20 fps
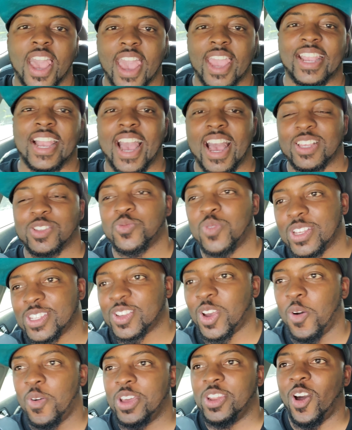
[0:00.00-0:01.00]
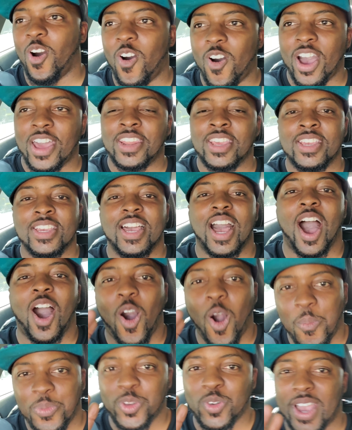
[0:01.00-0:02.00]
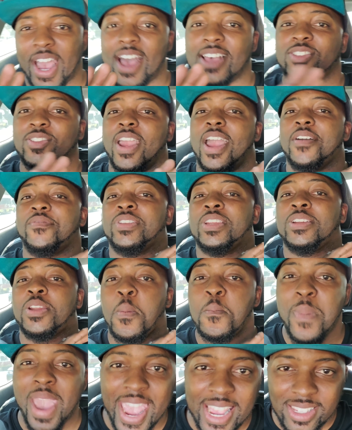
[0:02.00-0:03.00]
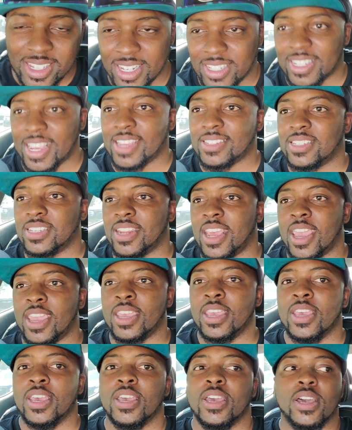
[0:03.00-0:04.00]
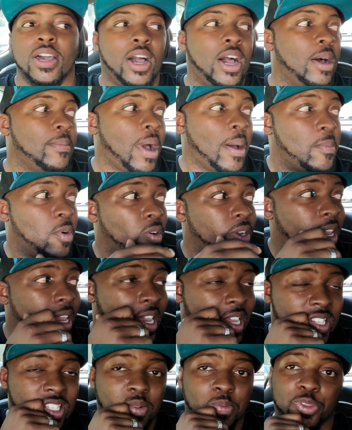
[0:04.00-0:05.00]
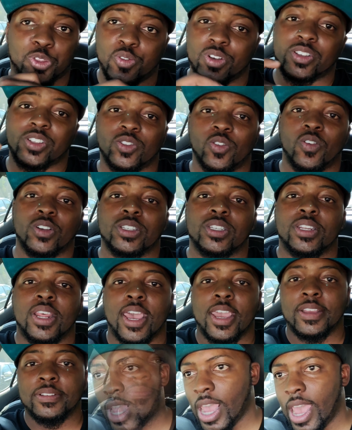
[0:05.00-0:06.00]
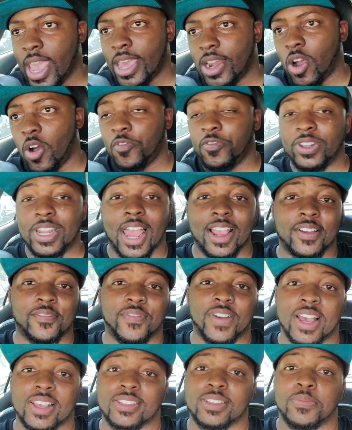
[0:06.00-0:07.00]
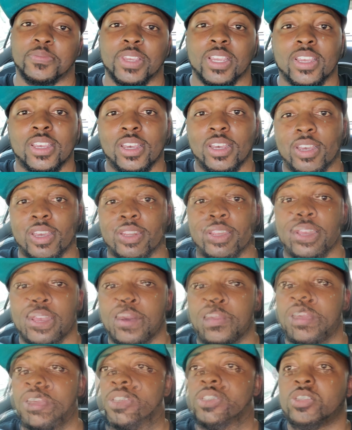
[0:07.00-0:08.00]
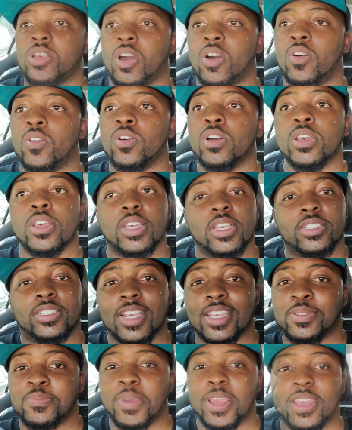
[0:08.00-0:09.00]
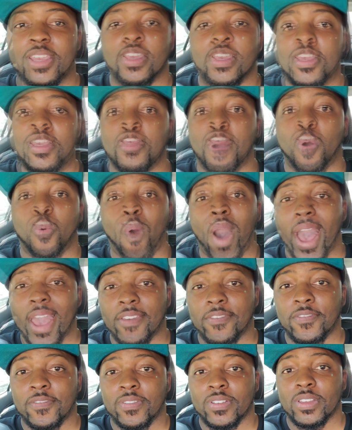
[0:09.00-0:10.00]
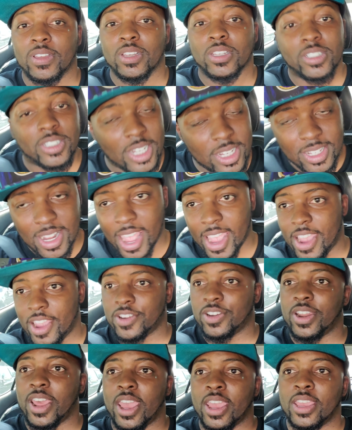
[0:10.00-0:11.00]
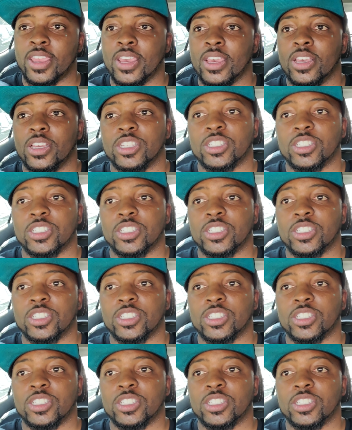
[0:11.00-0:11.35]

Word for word: Hey guys, what's going on? I hope you guys are having an amazing day today. Um, I'm going to hit some thrift stores today, and hopefully I can find something good. So it's just me. My wife, she's not here today.